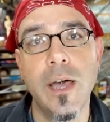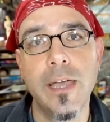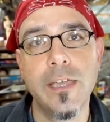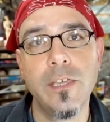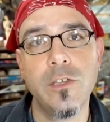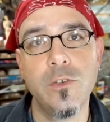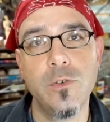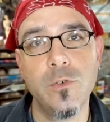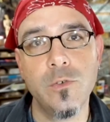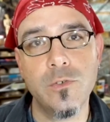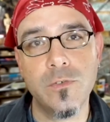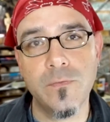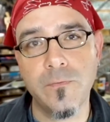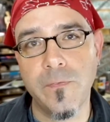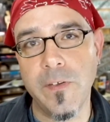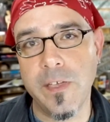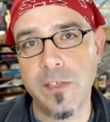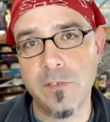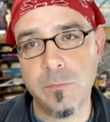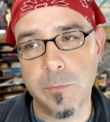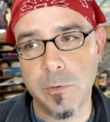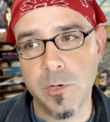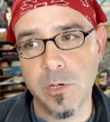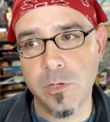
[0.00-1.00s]
I use
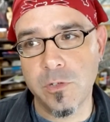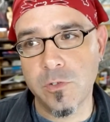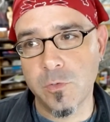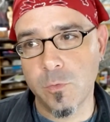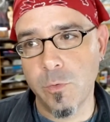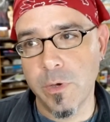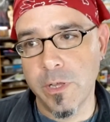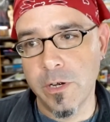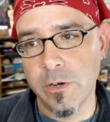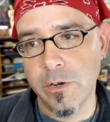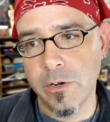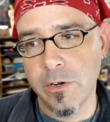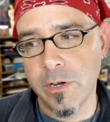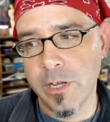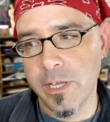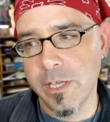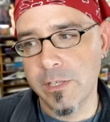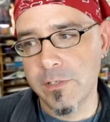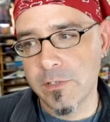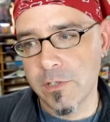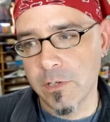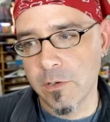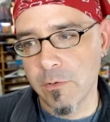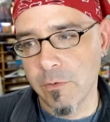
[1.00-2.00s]
Facebook, Twitter,
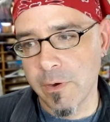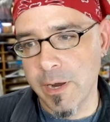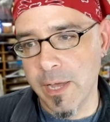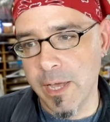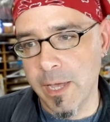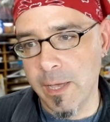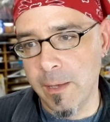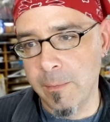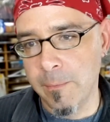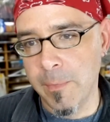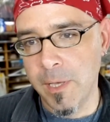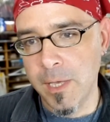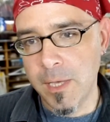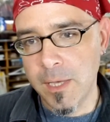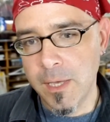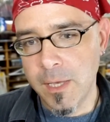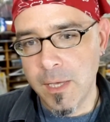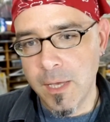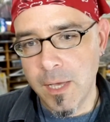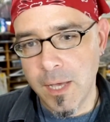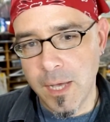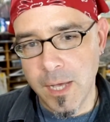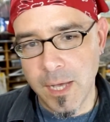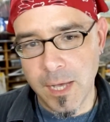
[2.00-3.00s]
Instagram,
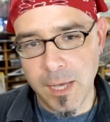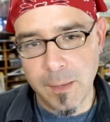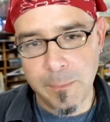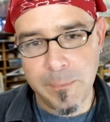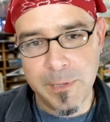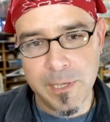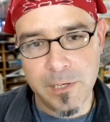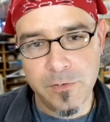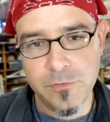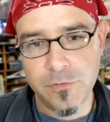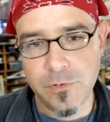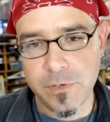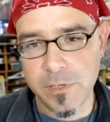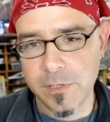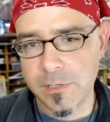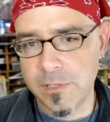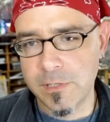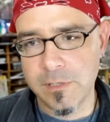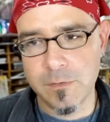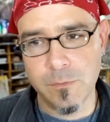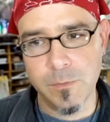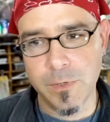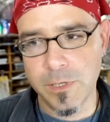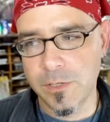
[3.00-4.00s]
uh,
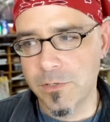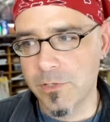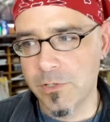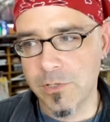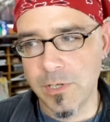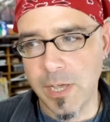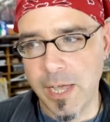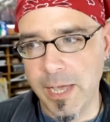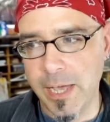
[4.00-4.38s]
Pinterest, which